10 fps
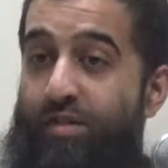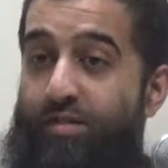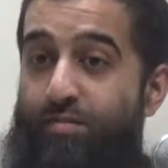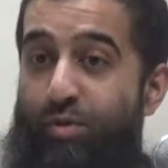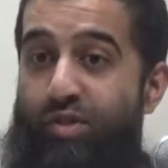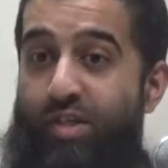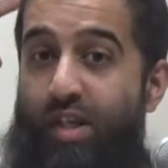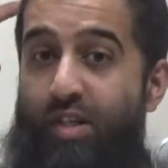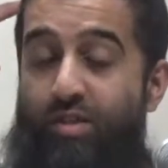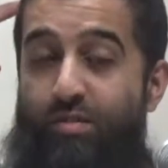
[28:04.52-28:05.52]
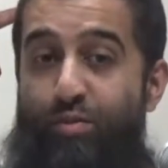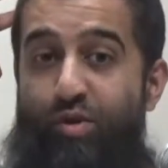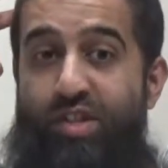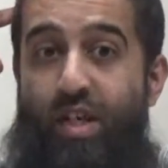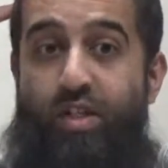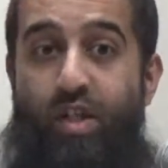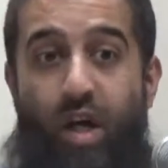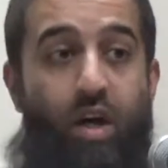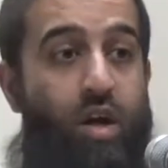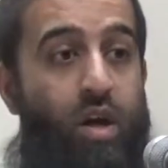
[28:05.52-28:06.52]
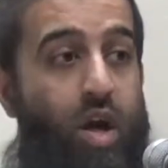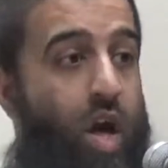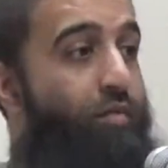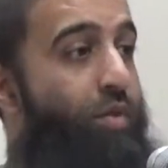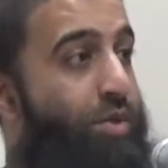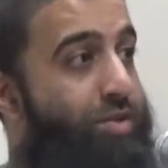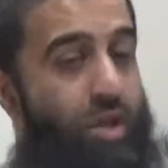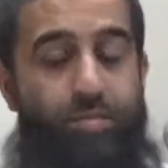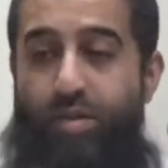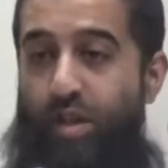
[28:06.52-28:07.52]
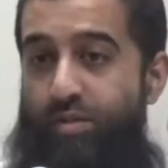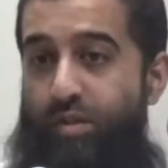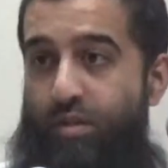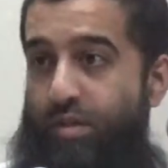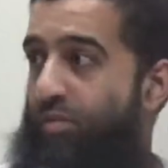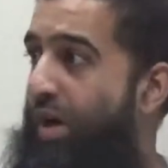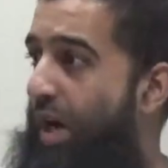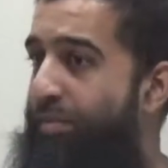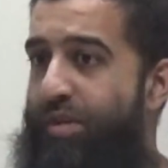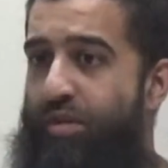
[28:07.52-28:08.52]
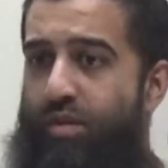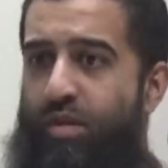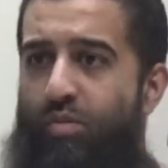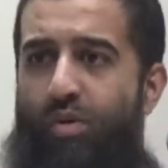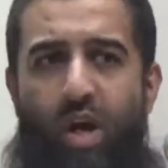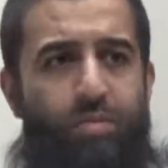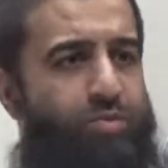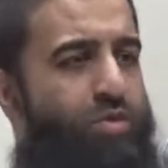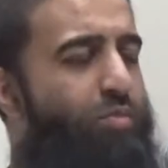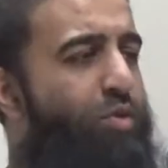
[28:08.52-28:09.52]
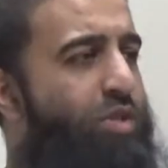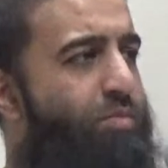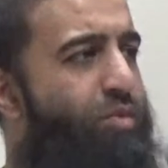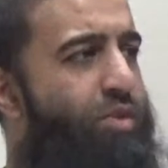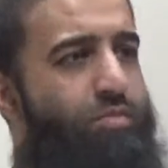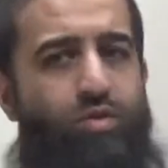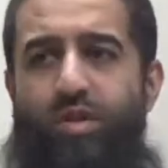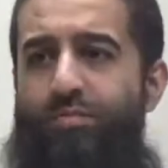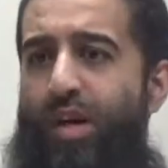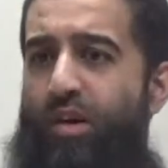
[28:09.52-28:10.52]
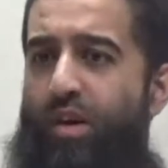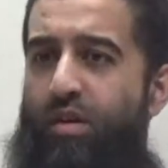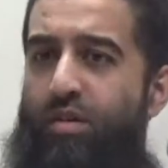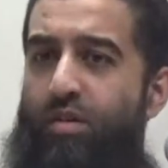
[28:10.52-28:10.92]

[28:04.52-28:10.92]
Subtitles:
there's music is cut, everyone stops dancing. They say, what happened? What happened to the music? Put the music back on.